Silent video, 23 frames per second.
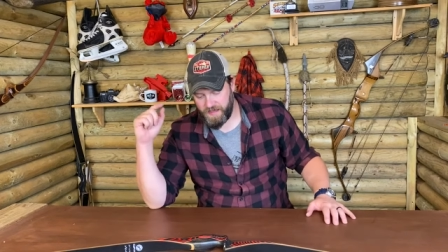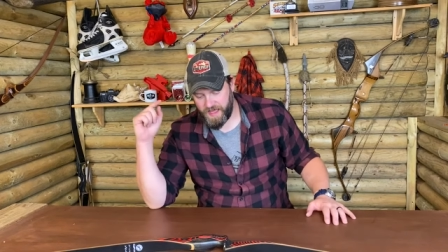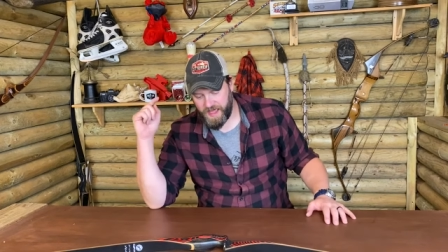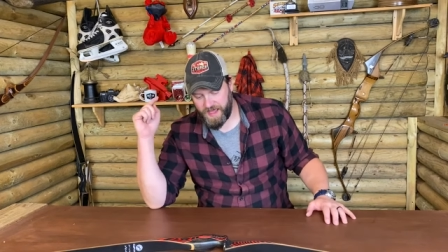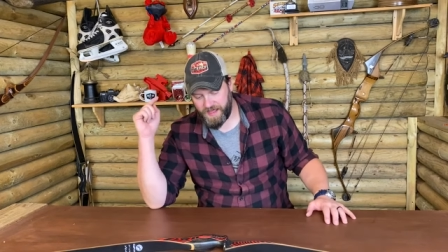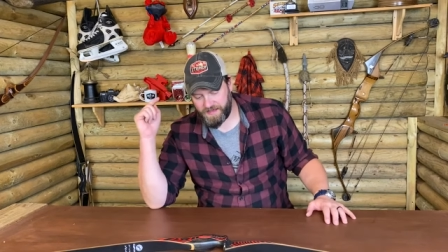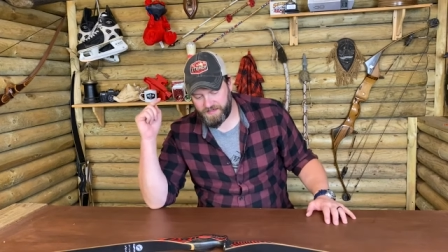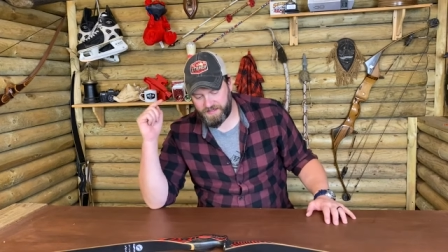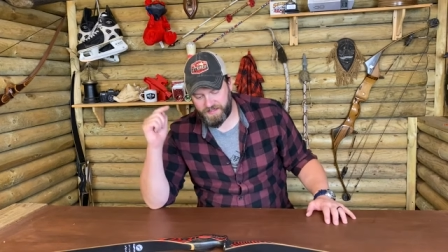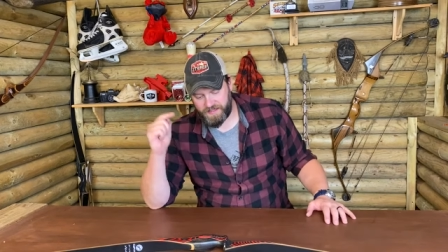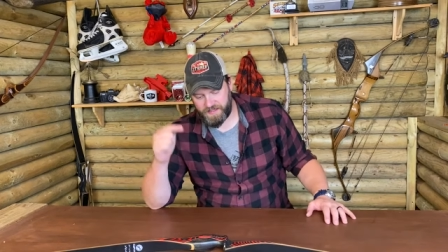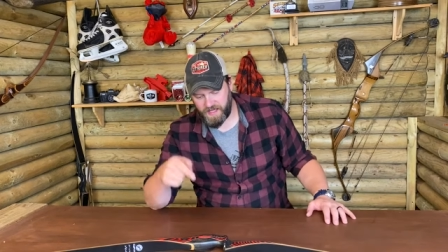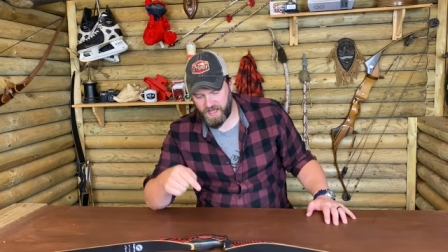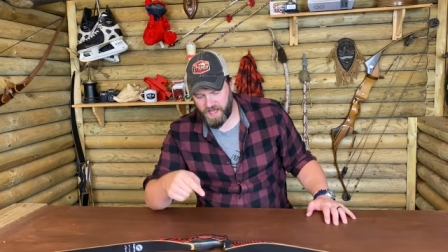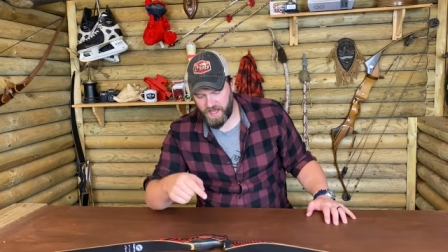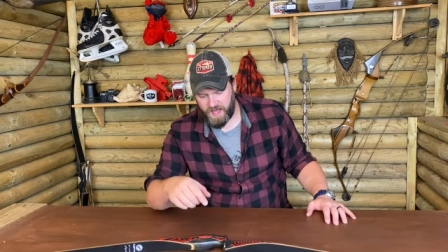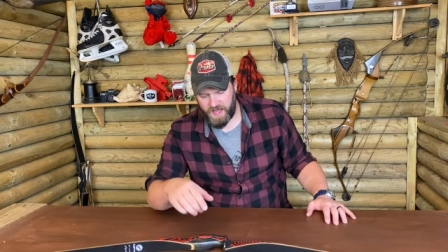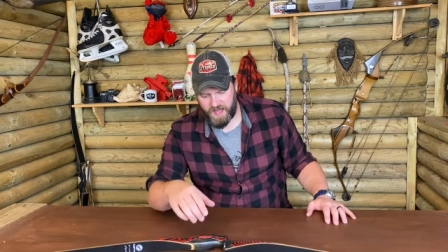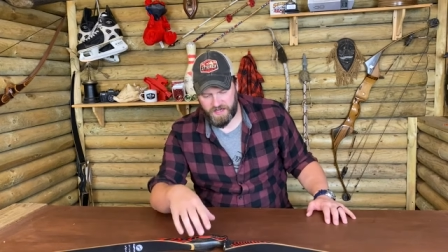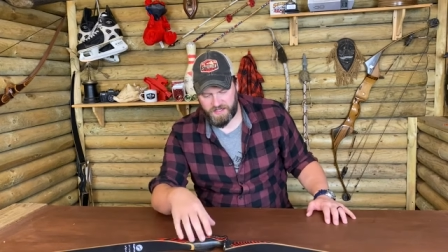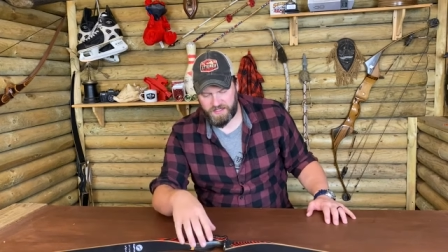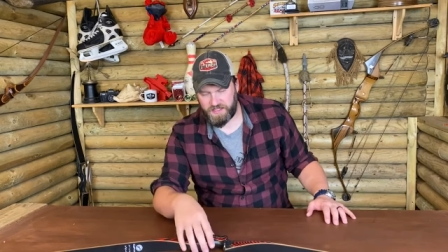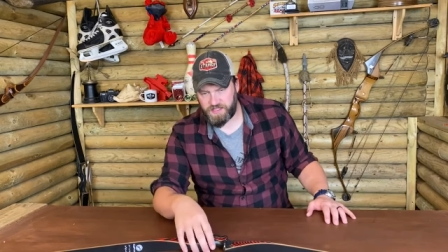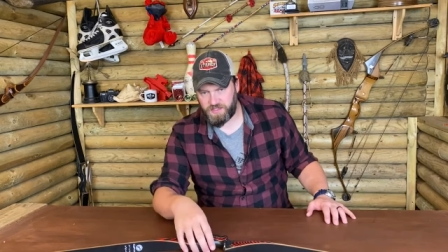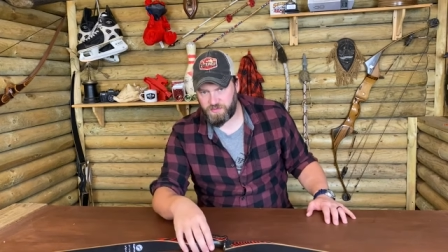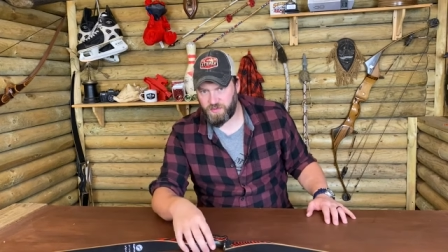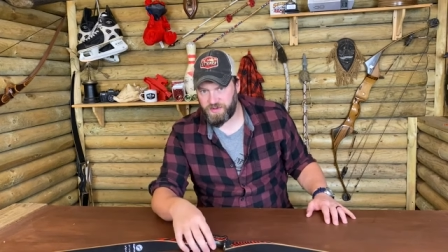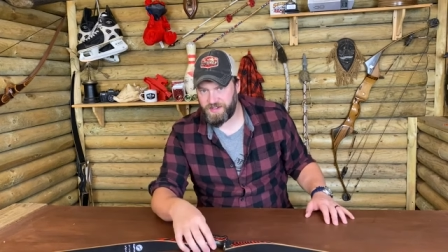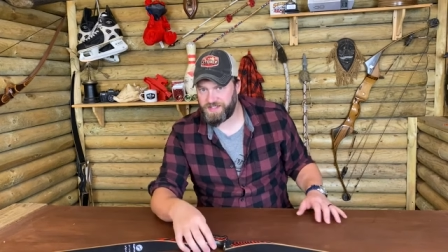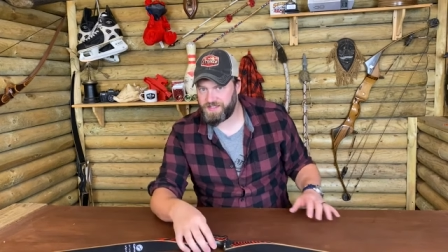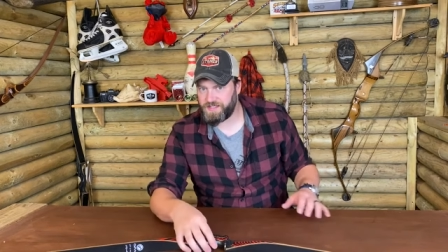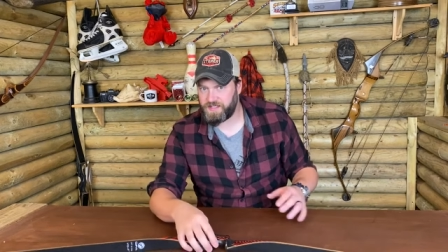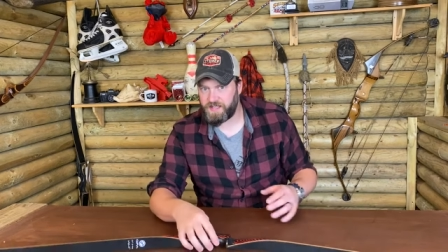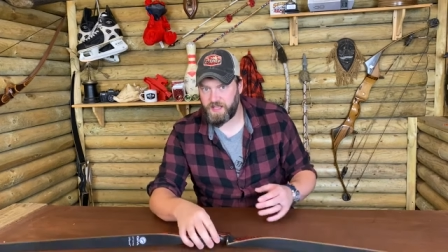and today I just
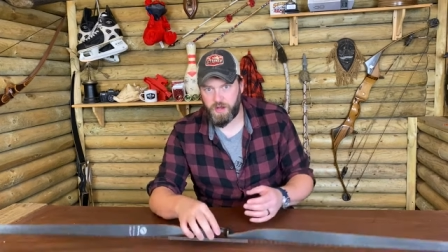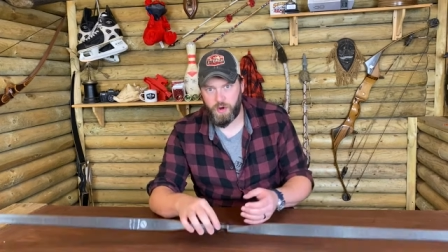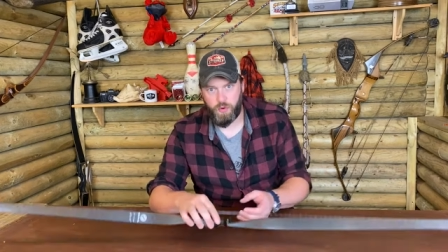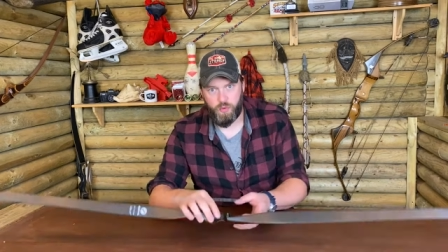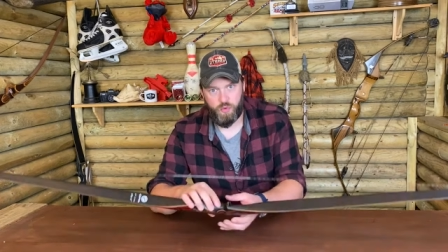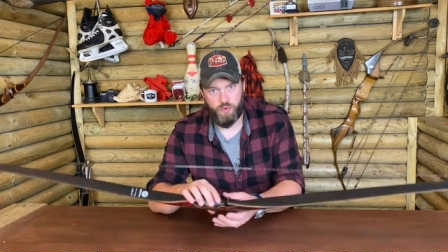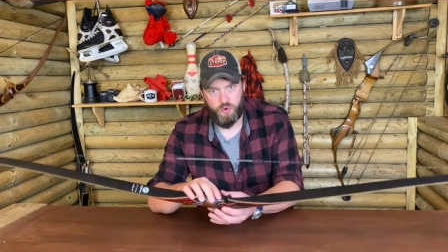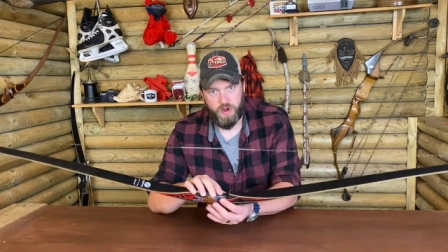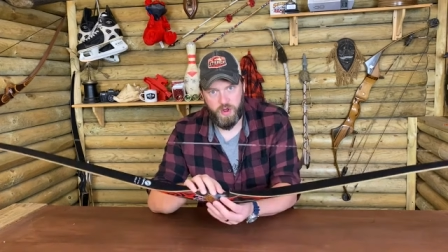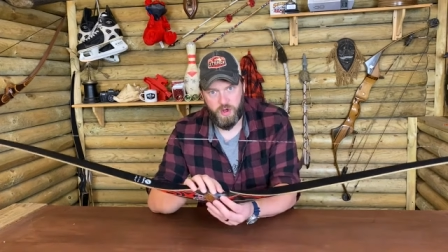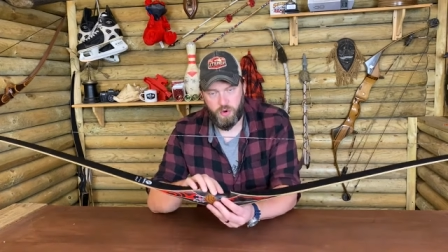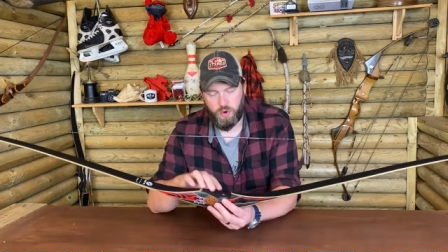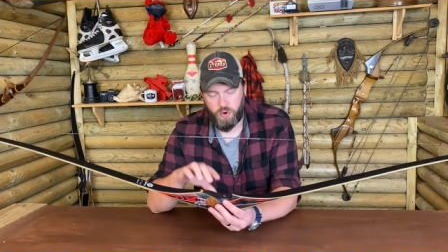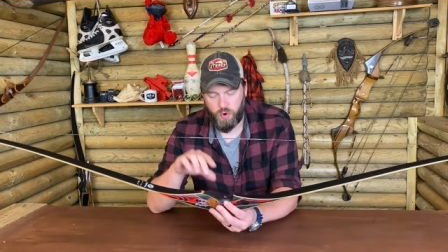wanted to take a real